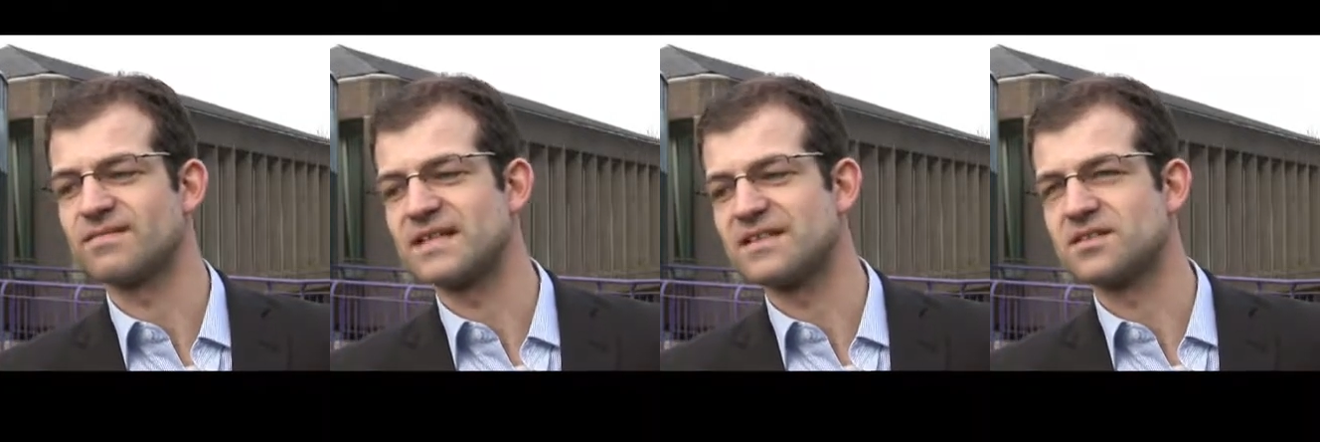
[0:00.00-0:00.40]

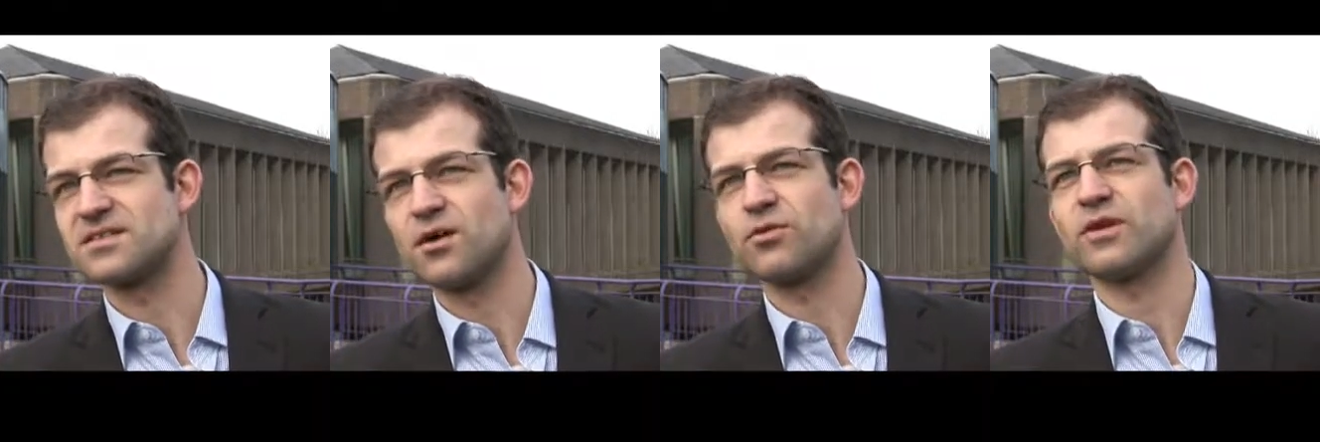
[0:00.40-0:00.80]
in the
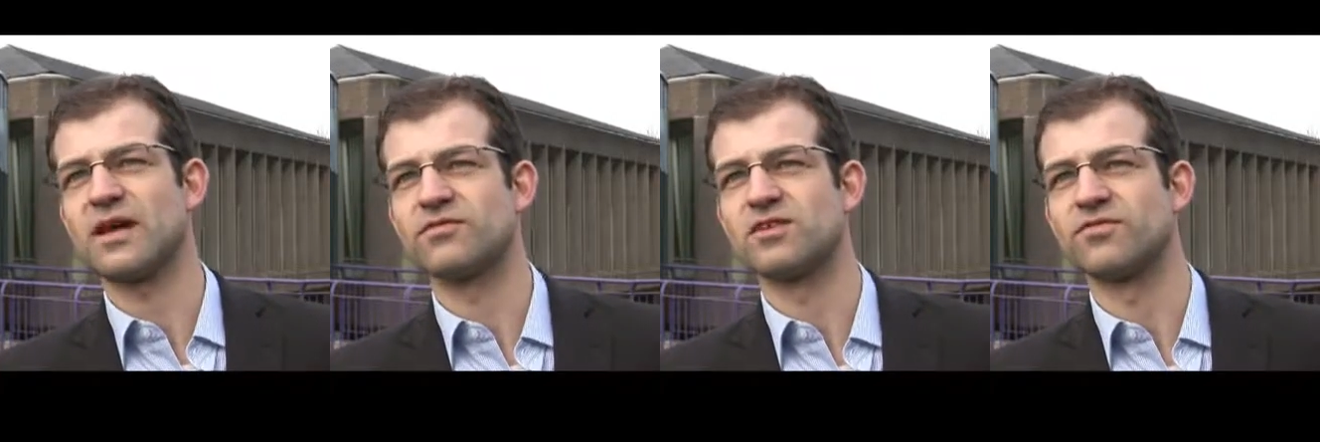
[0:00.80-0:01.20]
south you
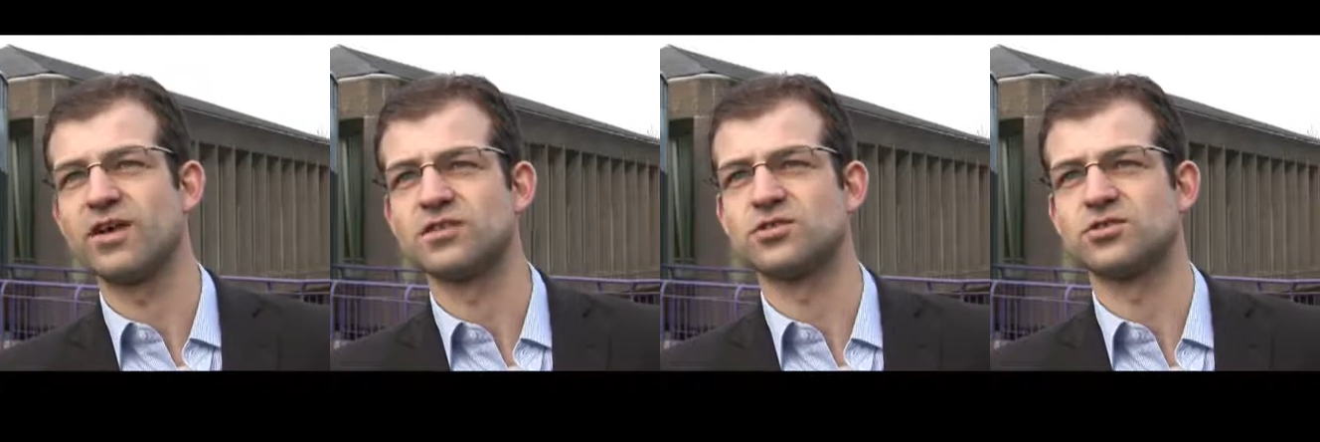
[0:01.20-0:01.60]
have an
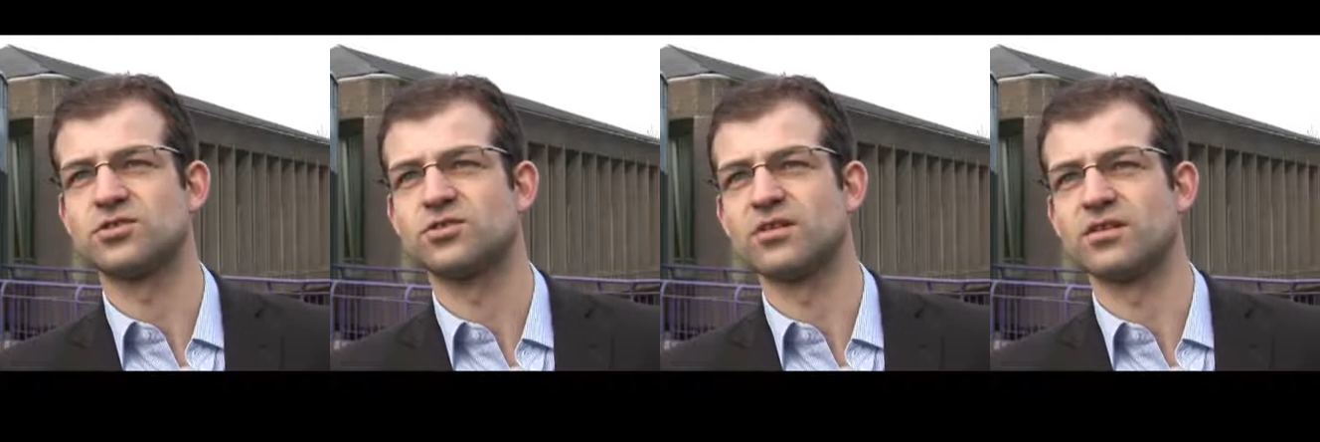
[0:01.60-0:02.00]
advantage
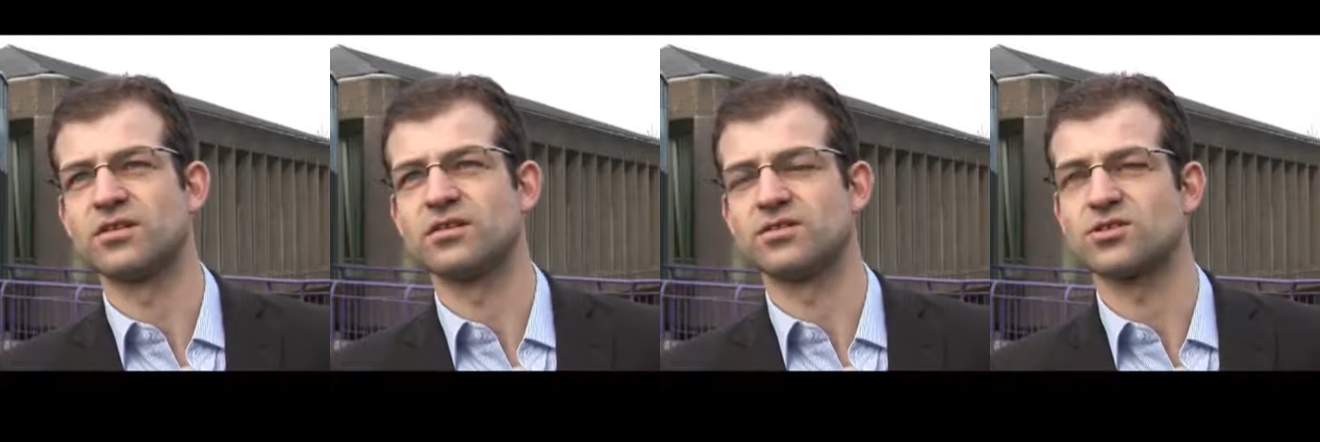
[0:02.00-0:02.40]
due to
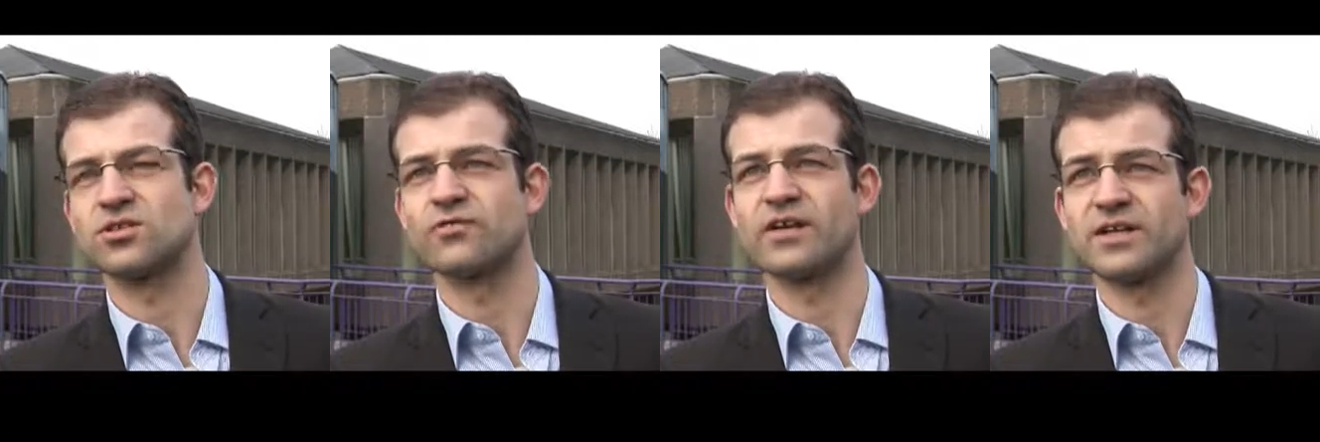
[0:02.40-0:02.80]
the
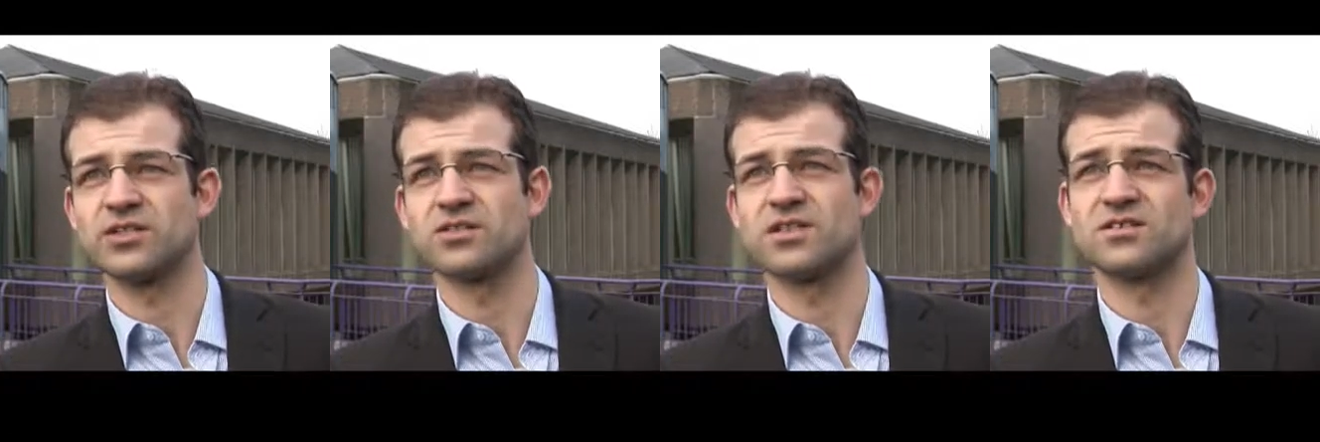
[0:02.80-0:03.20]
strong
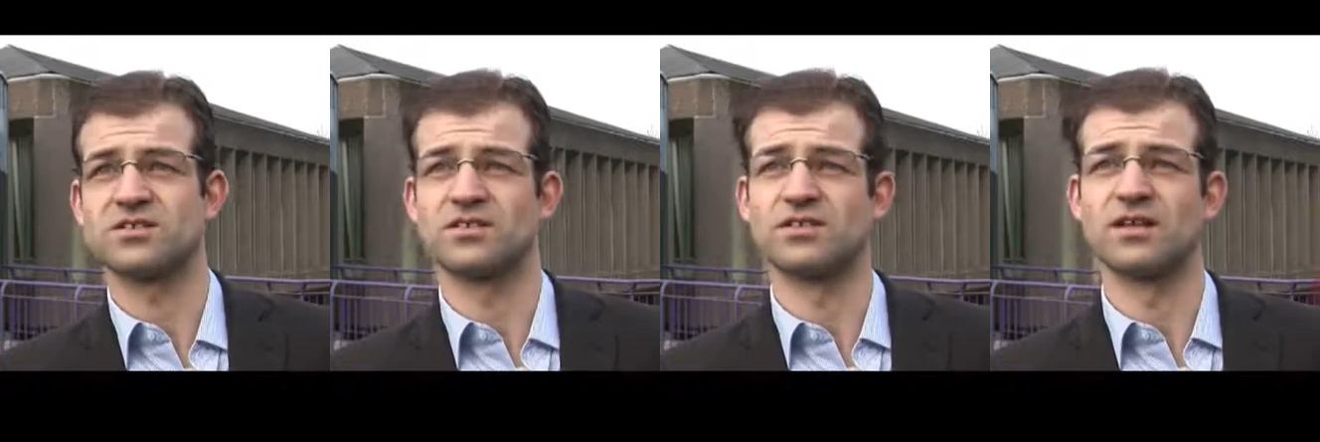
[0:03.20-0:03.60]
financial centres
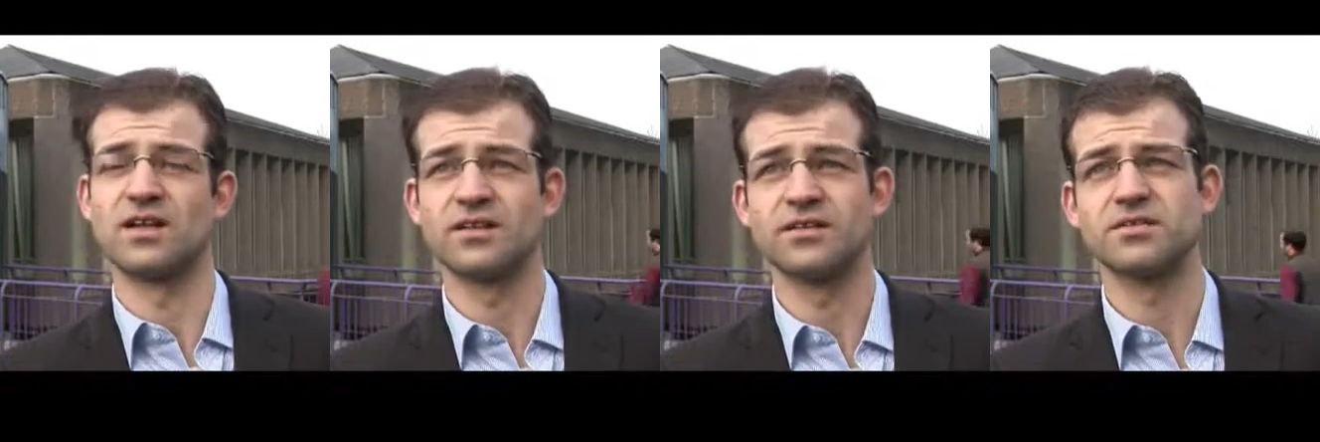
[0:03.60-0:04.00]
in
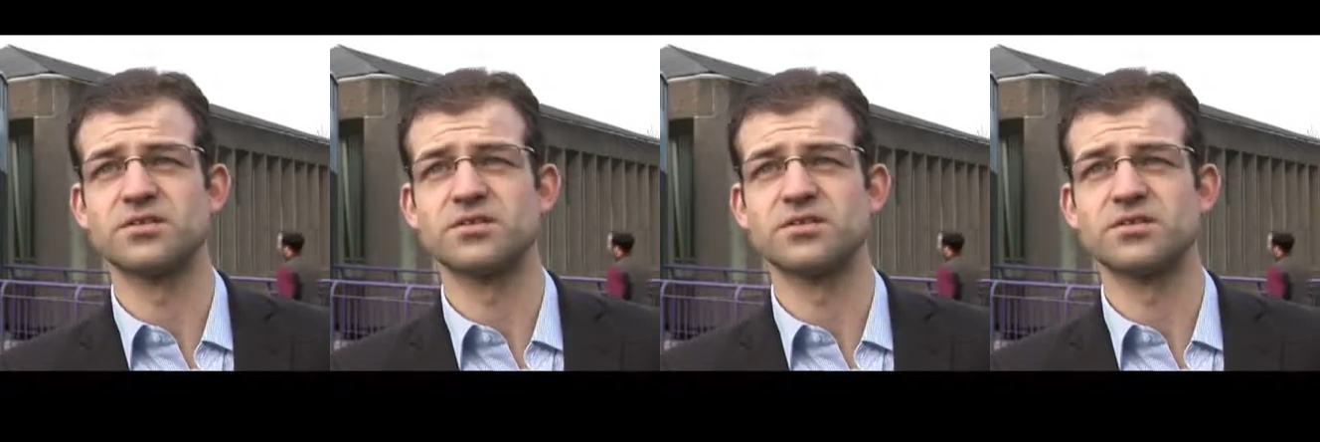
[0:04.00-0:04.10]
London,